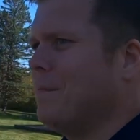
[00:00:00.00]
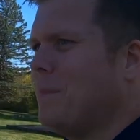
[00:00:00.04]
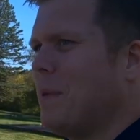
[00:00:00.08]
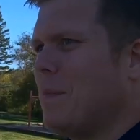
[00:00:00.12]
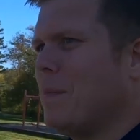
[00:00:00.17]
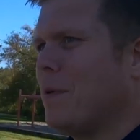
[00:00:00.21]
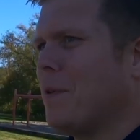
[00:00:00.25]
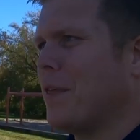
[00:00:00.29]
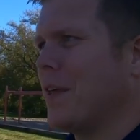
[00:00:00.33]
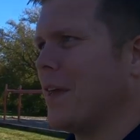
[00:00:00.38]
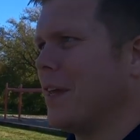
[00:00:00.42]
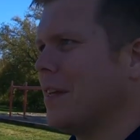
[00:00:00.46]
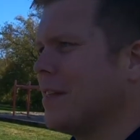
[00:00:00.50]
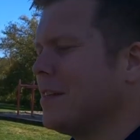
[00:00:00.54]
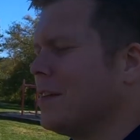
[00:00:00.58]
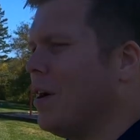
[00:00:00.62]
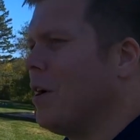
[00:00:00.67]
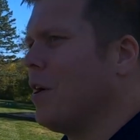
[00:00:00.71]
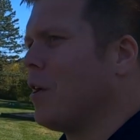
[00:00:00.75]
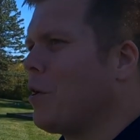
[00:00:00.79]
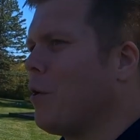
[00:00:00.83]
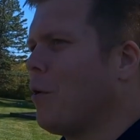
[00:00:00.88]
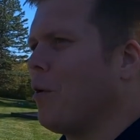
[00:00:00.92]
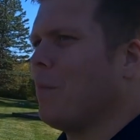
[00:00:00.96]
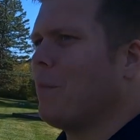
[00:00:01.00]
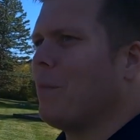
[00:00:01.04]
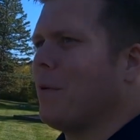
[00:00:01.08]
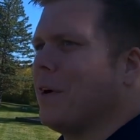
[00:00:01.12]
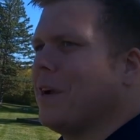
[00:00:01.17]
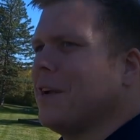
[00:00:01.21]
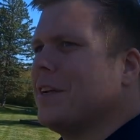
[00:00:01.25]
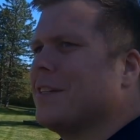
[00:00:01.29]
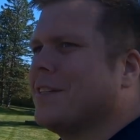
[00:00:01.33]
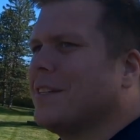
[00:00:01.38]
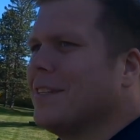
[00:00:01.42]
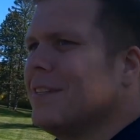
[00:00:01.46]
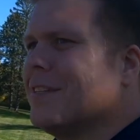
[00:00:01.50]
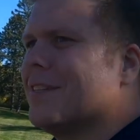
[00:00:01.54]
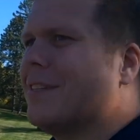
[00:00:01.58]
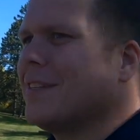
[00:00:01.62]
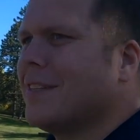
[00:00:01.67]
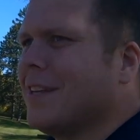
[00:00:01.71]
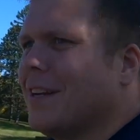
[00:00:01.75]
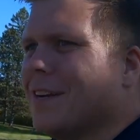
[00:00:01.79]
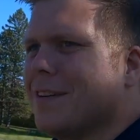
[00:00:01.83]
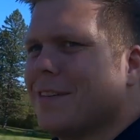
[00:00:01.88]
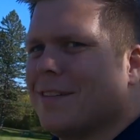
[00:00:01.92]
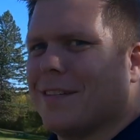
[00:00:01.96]
people think it's all
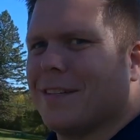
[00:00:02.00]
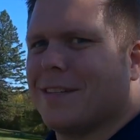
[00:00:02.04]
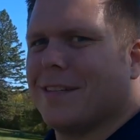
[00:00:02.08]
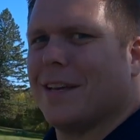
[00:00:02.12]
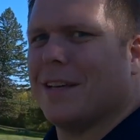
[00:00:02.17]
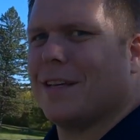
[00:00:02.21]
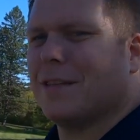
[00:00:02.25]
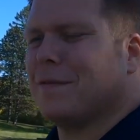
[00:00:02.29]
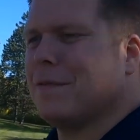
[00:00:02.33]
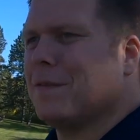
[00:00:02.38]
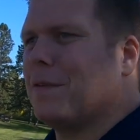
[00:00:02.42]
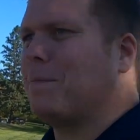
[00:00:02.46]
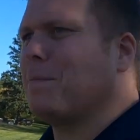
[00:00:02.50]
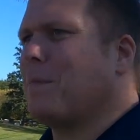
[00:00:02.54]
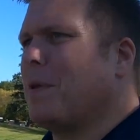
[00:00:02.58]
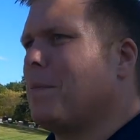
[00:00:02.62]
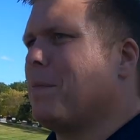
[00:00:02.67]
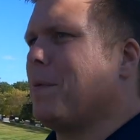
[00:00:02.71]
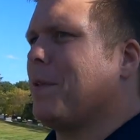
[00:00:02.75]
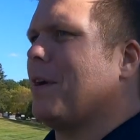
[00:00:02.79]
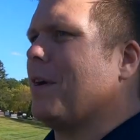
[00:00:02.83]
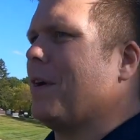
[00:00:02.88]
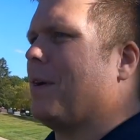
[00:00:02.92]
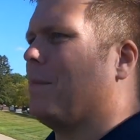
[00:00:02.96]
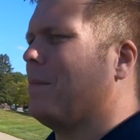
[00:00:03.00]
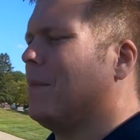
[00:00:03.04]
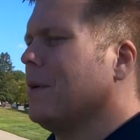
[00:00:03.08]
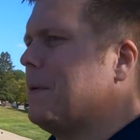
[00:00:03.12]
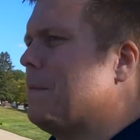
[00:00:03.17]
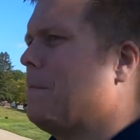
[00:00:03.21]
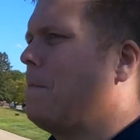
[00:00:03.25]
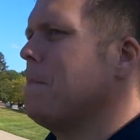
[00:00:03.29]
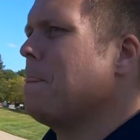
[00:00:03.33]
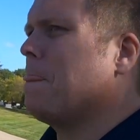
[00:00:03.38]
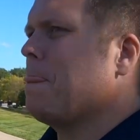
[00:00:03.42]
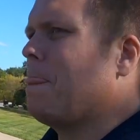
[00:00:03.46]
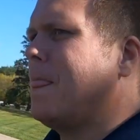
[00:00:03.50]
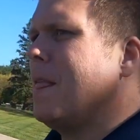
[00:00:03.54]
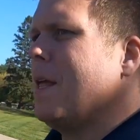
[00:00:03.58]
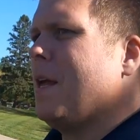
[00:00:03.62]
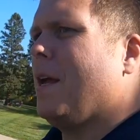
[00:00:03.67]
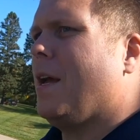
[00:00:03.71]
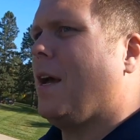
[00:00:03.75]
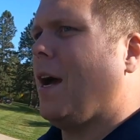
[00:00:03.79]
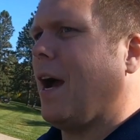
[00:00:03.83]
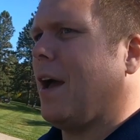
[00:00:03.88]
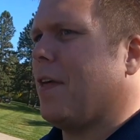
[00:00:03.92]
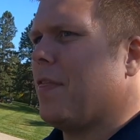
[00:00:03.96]
corporations that are successful and people aren't. But
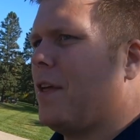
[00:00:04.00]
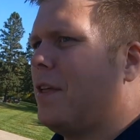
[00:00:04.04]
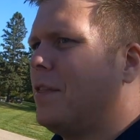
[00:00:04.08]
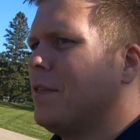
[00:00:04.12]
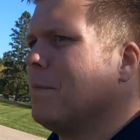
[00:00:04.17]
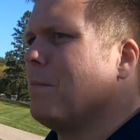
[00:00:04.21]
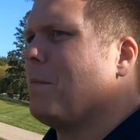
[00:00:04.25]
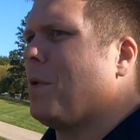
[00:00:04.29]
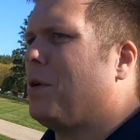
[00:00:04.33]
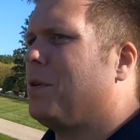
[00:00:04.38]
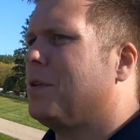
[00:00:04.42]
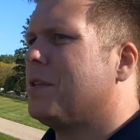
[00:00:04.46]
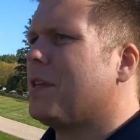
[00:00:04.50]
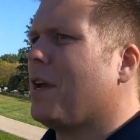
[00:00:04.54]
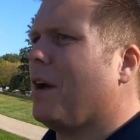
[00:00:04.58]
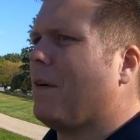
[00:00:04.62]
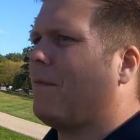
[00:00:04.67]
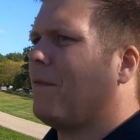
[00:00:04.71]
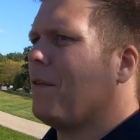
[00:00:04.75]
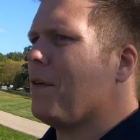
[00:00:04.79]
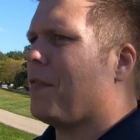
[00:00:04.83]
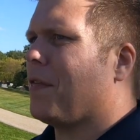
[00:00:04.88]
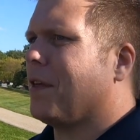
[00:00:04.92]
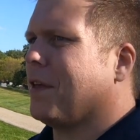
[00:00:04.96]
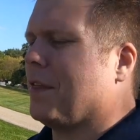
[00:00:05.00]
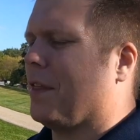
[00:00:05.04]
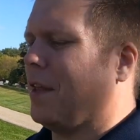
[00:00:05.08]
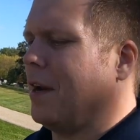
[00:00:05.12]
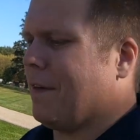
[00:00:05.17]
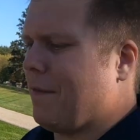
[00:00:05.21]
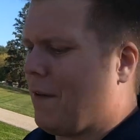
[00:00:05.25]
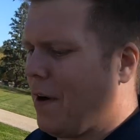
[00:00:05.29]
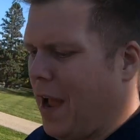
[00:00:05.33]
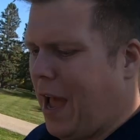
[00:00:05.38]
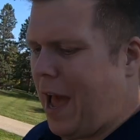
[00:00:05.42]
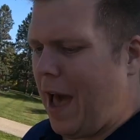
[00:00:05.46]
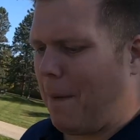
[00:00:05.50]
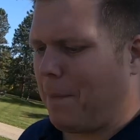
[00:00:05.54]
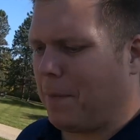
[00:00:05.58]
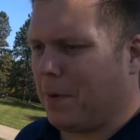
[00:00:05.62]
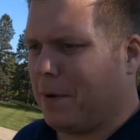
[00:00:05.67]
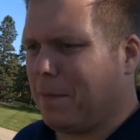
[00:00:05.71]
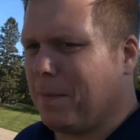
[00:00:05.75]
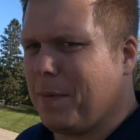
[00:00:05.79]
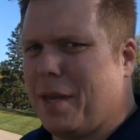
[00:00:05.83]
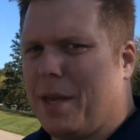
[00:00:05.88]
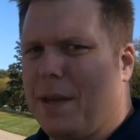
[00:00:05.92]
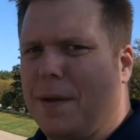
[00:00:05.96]
I think the most helpful thing that ever
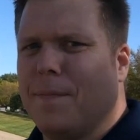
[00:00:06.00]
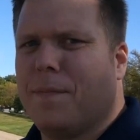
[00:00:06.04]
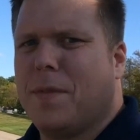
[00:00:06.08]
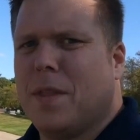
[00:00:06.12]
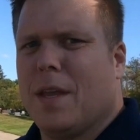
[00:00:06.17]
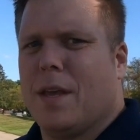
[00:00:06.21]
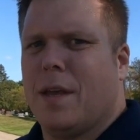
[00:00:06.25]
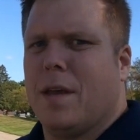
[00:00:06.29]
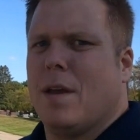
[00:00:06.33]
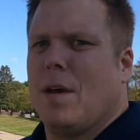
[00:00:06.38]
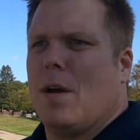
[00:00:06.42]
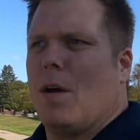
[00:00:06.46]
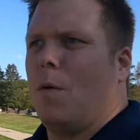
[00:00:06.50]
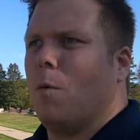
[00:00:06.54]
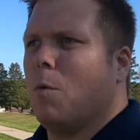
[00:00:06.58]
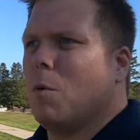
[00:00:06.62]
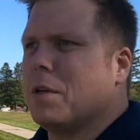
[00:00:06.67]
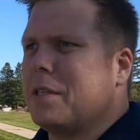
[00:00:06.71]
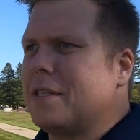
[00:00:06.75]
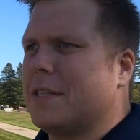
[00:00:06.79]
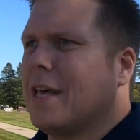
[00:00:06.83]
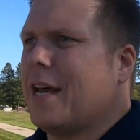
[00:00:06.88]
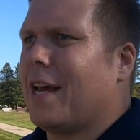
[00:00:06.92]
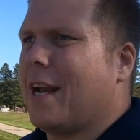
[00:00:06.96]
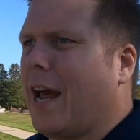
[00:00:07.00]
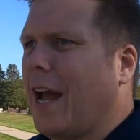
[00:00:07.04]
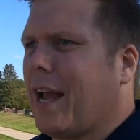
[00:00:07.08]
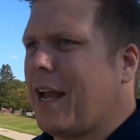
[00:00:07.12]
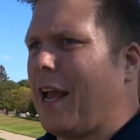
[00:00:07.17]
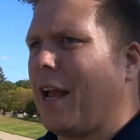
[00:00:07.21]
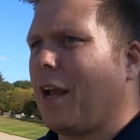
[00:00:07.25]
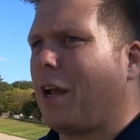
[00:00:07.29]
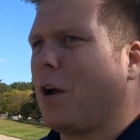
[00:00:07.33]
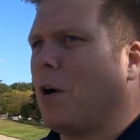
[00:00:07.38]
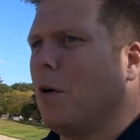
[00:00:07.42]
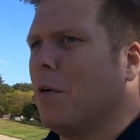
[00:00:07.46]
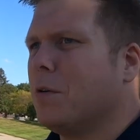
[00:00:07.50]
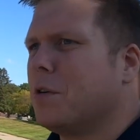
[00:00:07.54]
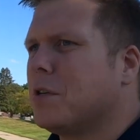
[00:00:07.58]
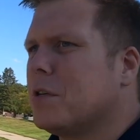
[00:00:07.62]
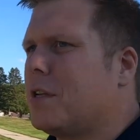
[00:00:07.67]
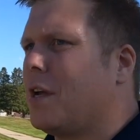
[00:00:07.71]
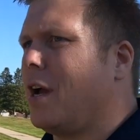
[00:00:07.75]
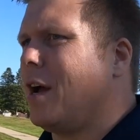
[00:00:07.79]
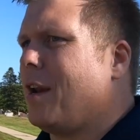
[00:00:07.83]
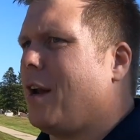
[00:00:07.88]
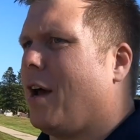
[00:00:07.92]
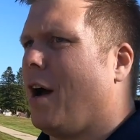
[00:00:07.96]
happened to me was that I got
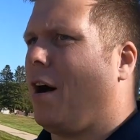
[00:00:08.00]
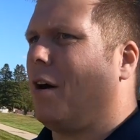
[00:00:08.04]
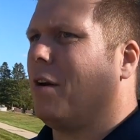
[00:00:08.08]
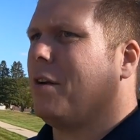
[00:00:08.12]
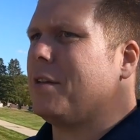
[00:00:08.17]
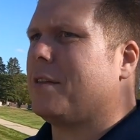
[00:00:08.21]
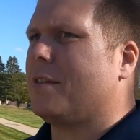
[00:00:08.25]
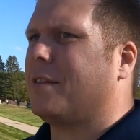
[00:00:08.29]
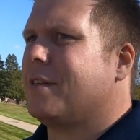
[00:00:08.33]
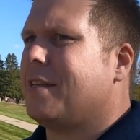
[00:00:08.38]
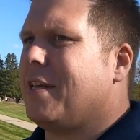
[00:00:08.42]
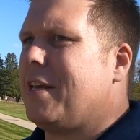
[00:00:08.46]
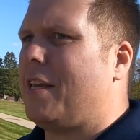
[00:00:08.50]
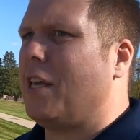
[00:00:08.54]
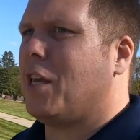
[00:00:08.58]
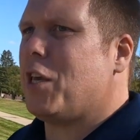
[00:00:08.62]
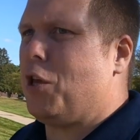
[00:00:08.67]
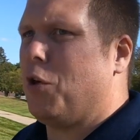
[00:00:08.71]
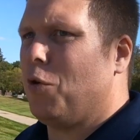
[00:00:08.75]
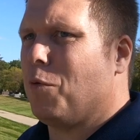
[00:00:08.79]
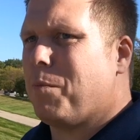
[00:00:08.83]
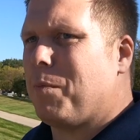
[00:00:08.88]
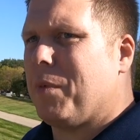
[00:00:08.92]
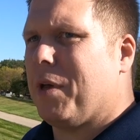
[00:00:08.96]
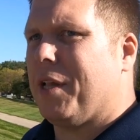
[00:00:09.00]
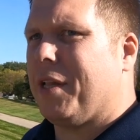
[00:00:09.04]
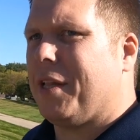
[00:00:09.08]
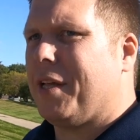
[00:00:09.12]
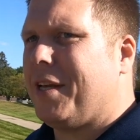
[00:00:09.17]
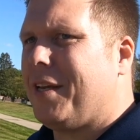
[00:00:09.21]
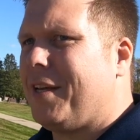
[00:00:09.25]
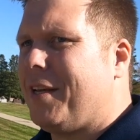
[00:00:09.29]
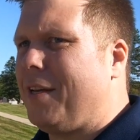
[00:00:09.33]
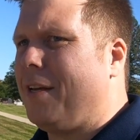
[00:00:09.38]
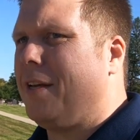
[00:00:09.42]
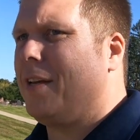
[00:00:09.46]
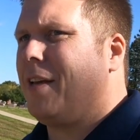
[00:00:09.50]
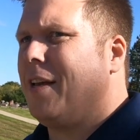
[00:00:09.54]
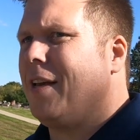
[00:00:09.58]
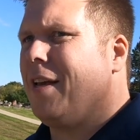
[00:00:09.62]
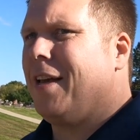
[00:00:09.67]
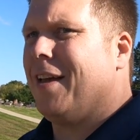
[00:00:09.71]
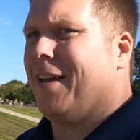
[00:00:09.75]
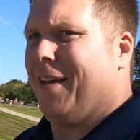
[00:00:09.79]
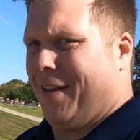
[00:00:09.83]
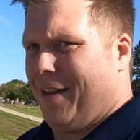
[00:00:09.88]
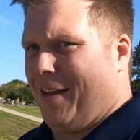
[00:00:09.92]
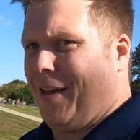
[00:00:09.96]
coached on how to seek humility,
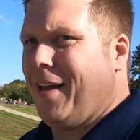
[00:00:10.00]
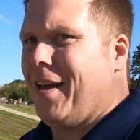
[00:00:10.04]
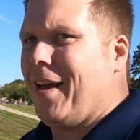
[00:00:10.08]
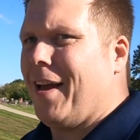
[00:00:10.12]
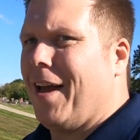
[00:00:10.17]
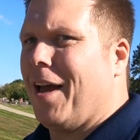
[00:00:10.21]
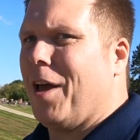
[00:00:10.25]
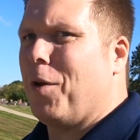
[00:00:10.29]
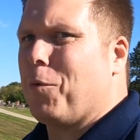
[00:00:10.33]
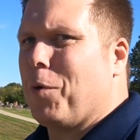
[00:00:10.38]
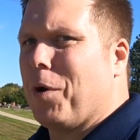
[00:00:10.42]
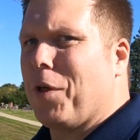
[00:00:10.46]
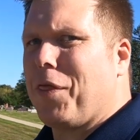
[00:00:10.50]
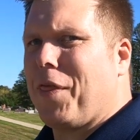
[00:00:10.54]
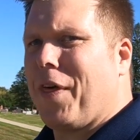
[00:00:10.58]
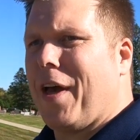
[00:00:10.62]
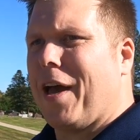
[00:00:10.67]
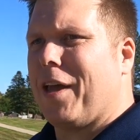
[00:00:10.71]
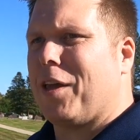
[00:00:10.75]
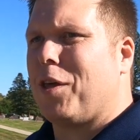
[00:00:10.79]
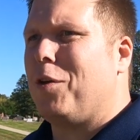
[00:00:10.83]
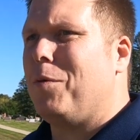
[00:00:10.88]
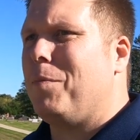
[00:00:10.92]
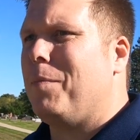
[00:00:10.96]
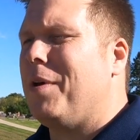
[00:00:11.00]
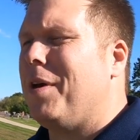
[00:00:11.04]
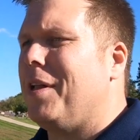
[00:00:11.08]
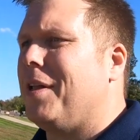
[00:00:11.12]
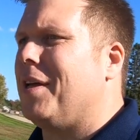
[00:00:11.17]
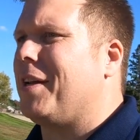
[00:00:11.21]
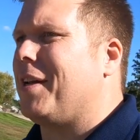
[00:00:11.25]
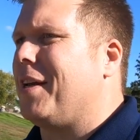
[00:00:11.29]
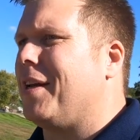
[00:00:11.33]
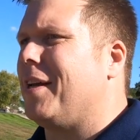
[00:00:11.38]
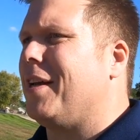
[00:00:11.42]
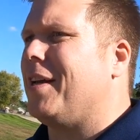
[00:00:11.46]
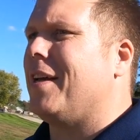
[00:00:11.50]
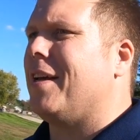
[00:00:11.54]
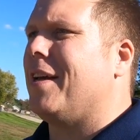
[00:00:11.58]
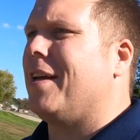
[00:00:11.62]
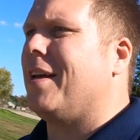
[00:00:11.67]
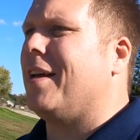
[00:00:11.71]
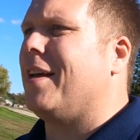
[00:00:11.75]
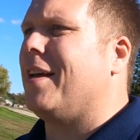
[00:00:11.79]
and with that humility,